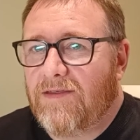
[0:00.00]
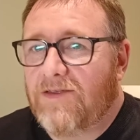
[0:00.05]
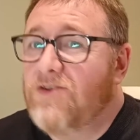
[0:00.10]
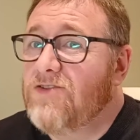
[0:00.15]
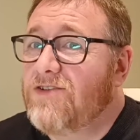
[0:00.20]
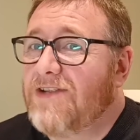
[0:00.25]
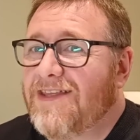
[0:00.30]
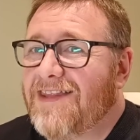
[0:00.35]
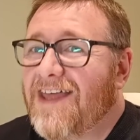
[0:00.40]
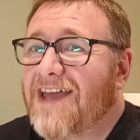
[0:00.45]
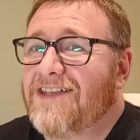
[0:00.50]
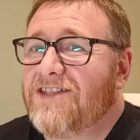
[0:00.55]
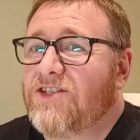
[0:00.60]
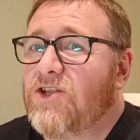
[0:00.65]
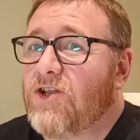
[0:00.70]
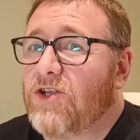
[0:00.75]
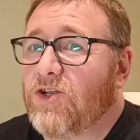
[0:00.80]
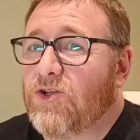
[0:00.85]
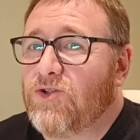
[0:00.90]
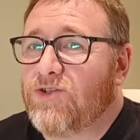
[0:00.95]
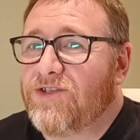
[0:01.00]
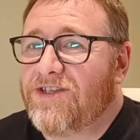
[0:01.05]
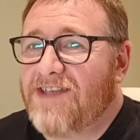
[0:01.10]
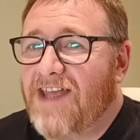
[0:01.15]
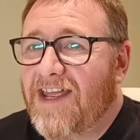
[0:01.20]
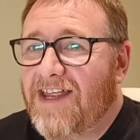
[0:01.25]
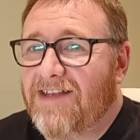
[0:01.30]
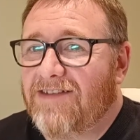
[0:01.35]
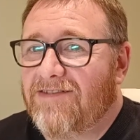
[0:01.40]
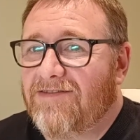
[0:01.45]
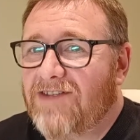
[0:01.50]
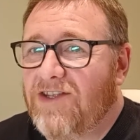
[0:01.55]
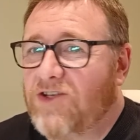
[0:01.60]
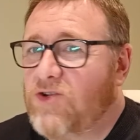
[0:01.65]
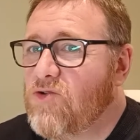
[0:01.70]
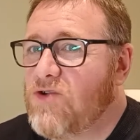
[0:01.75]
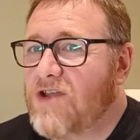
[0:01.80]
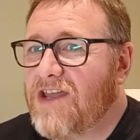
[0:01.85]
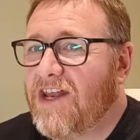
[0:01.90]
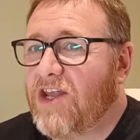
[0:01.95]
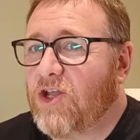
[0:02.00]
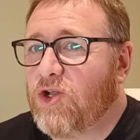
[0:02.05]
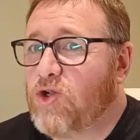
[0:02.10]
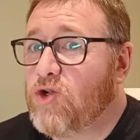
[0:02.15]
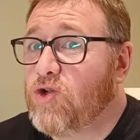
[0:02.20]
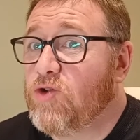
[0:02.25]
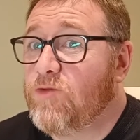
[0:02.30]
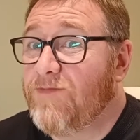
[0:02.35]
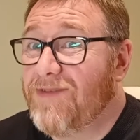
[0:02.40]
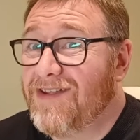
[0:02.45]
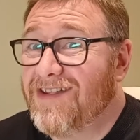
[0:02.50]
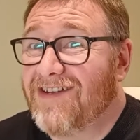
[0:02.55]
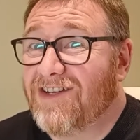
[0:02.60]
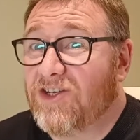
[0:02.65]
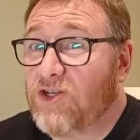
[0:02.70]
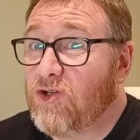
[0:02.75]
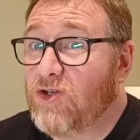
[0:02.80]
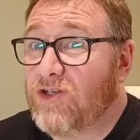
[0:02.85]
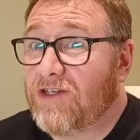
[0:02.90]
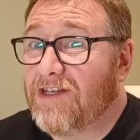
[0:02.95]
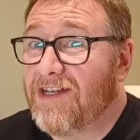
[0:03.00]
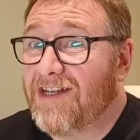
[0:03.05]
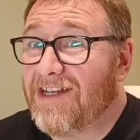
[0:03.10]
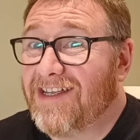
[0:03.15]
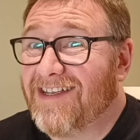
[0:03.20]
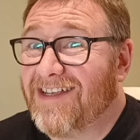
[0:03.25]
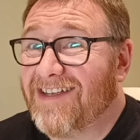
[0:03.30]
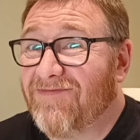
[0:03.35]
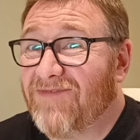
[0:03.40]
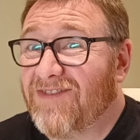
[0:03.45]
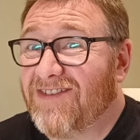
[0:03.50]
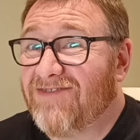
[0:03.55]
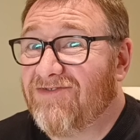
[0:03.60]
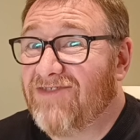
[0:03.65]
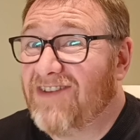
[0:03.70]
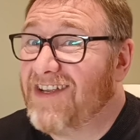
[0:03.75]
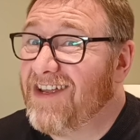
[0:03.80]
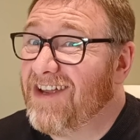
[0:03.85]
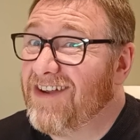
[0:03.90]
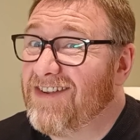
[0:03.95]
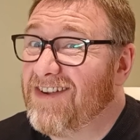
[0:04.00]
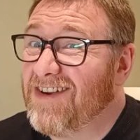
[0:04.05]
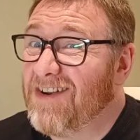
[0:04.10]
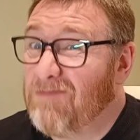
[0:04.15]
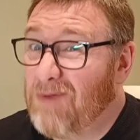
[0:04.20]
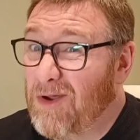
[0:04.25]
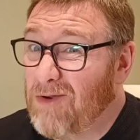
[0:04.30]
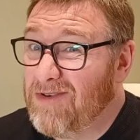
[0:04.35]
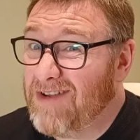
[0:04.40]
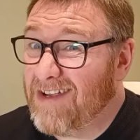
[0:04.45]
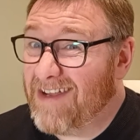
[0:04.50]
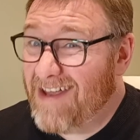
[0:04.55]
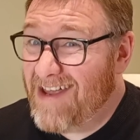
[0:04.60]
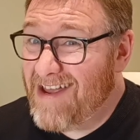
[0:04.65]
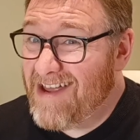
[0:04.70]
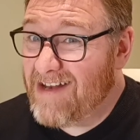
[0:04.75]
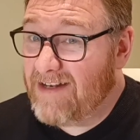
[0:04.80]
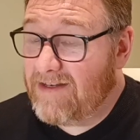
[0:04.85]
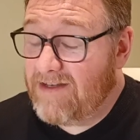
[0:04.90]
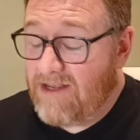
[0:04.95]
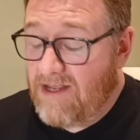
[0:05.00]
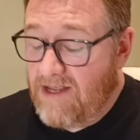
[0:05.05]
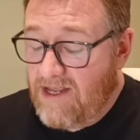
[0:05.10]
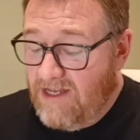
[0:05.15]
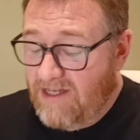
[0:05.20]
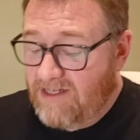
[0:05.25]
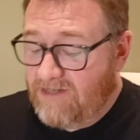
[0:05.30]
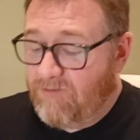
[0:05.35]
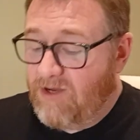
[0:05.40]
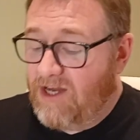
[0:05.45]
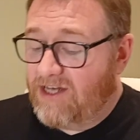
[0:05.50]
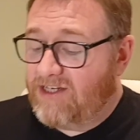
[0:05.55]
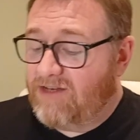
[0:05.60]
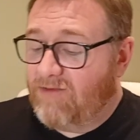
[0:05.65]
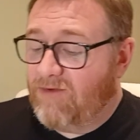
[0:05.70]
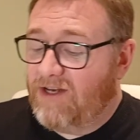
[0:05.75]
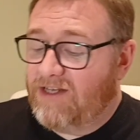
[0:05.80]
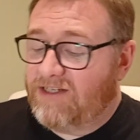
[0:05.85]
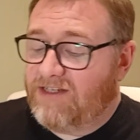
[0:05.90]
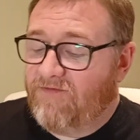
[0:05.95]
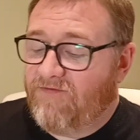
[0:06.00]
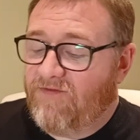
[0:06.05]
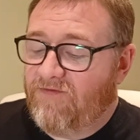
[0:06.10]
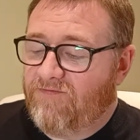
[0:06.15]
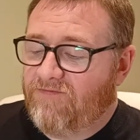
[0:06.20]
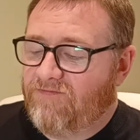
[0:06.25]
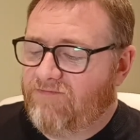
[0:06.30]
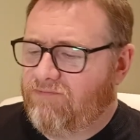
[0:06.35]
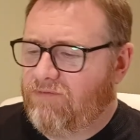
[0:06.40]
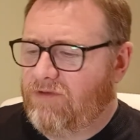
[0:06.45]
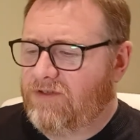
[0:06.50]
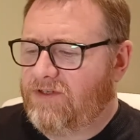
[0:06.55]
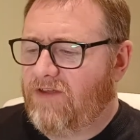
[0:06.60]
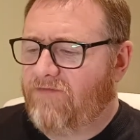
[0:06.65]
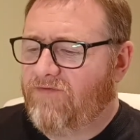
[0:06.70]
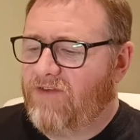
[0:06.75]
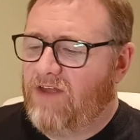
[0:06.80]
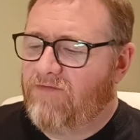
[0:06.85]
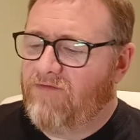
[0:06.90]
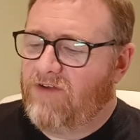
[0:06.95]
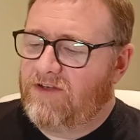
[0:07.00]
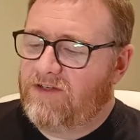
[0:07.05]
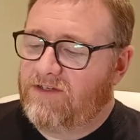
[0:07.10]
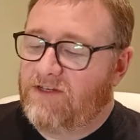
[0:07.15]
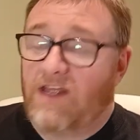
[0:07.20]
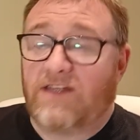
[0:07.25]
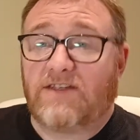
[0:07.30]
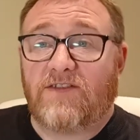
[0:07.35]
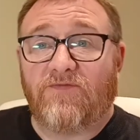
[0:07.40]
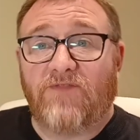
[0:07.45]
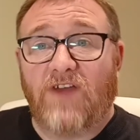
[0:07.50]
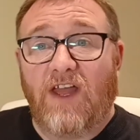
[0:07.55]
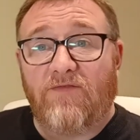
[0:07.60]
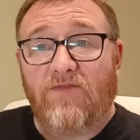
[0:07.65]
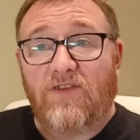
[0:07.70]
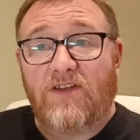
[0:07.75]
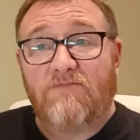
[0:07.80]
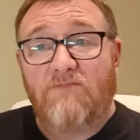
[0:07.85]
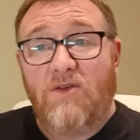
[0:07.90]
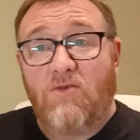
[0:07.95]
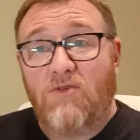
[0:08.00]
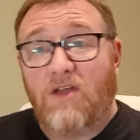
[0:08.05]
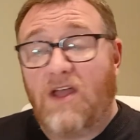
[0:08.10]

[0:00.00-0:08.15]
usually that's not a good sign. You don't get a good beer usually if it's really under a pound a can especially when it's a was that 500? Yes, a 500 mil